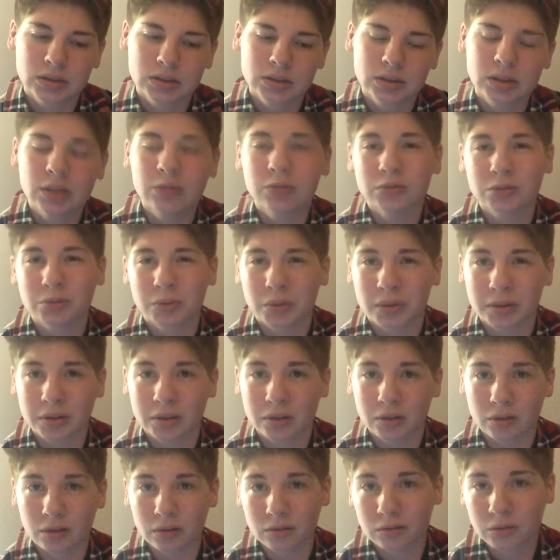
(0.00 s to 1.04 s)
and it was with a
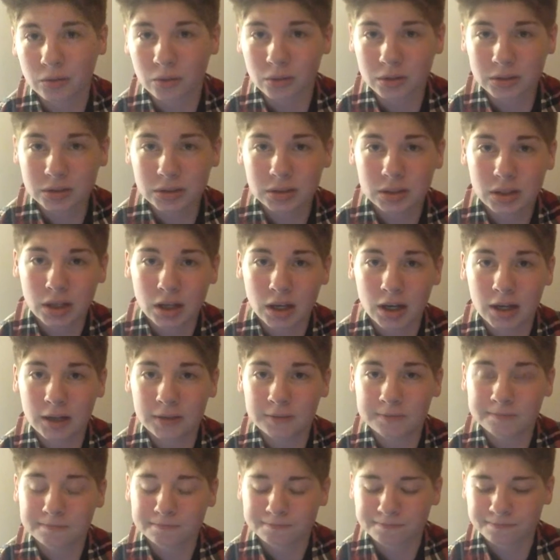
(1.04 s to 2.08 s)
girl, of course.
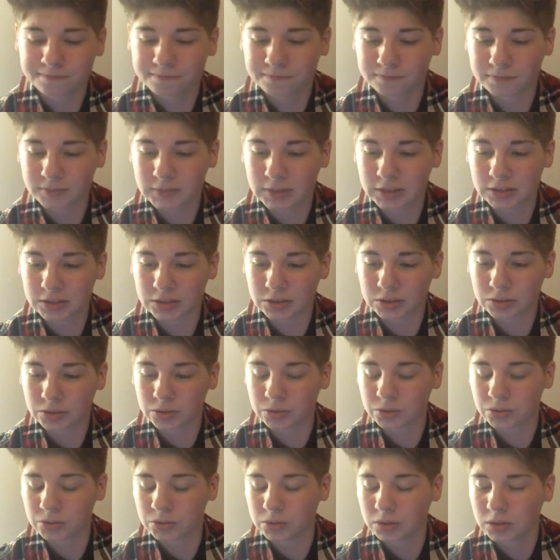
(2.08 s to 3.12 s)
And
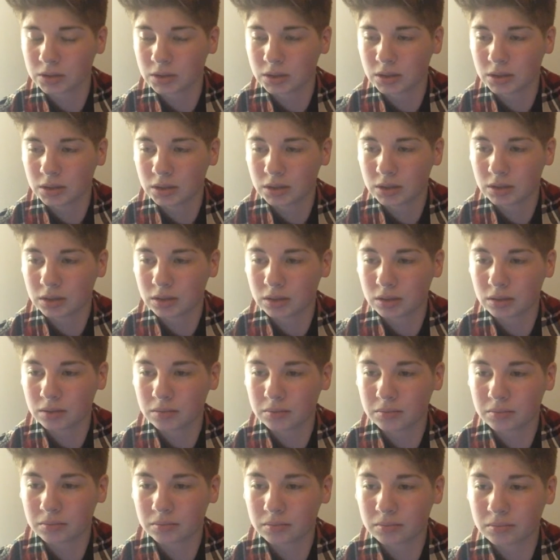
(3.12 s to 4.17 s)
so
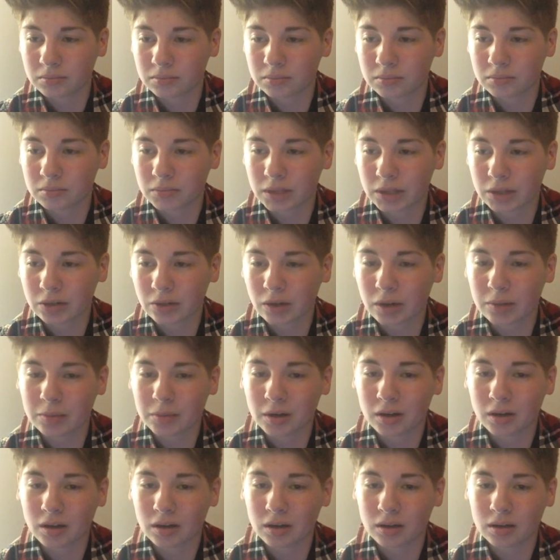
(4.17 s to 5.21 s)
my
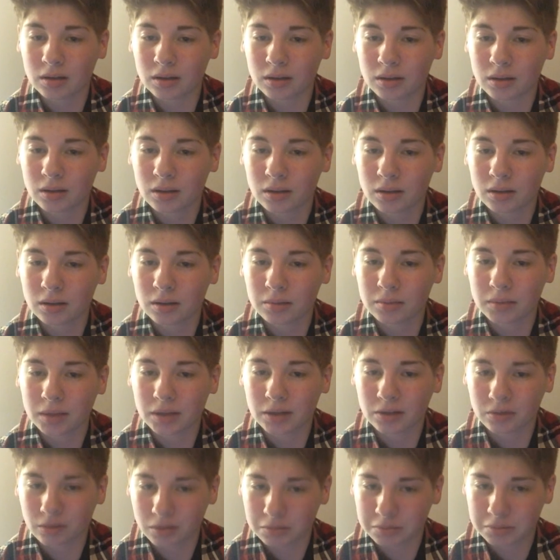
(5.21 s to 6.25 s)
grandma and my
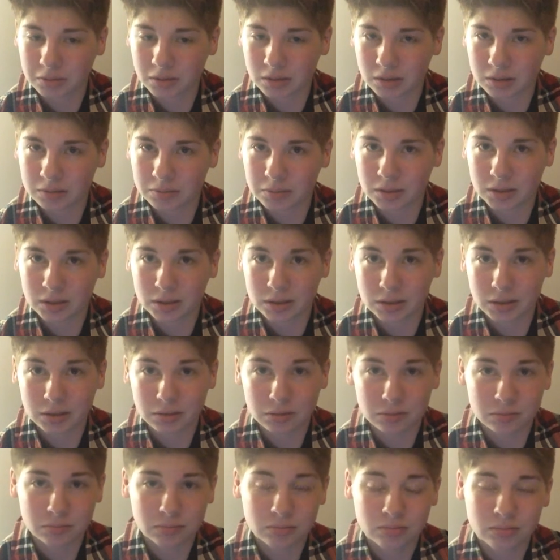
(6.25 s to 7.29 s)
grandpa apparently
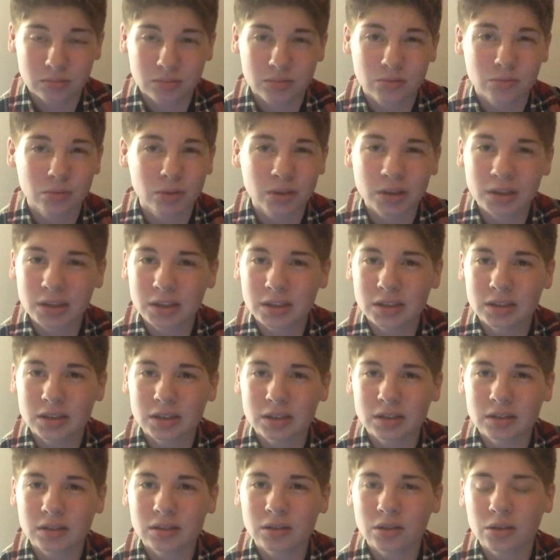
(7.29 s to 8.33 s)
really
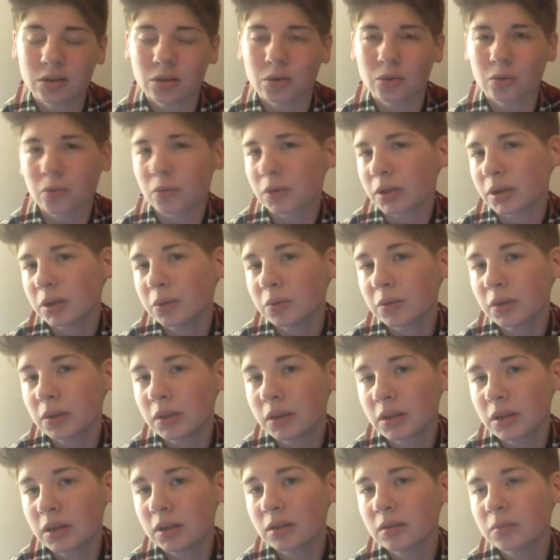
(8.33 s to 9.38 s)
didn't agree
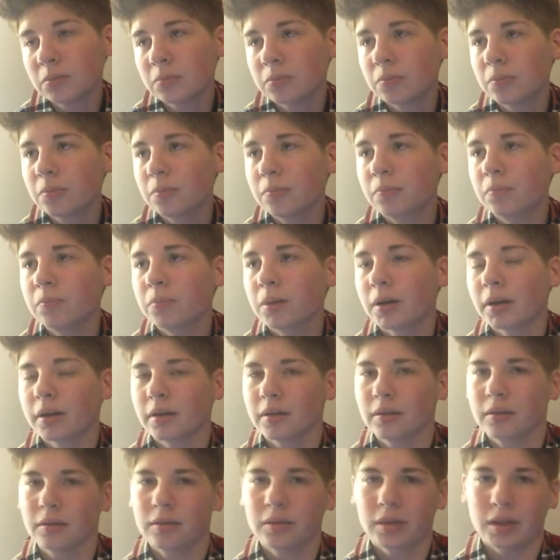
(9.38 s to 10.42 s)
with it,
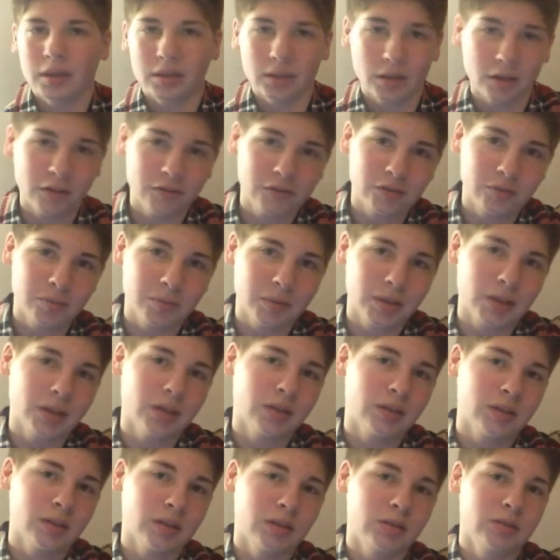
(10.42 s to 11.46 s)
but they loved
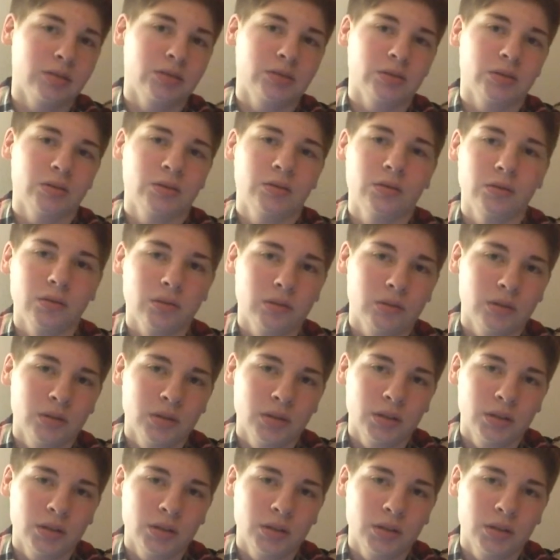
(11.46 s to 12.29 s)
me, and so